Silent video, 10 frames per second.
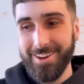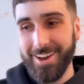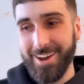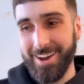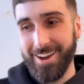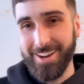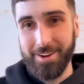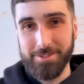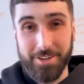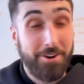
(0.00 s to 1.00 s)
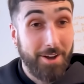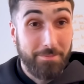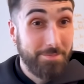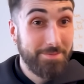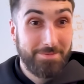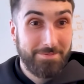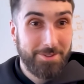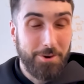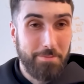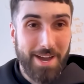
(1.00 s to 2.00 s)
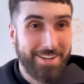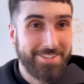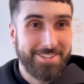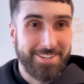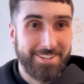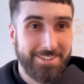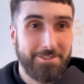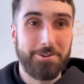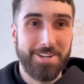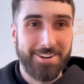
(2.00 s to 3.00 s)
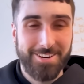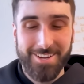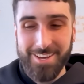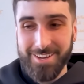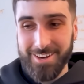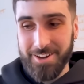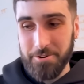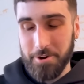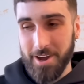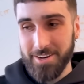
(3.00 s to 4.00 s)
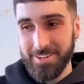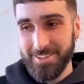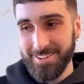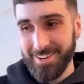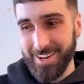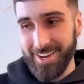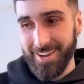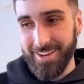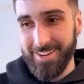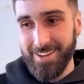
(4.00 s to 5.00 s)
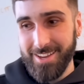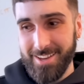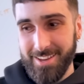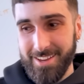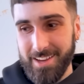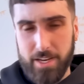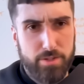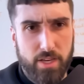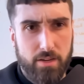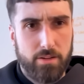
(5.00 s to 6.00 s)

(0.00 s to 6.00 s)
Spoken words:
And I was like, oh, I'm going back into third year undergrad. And he was like,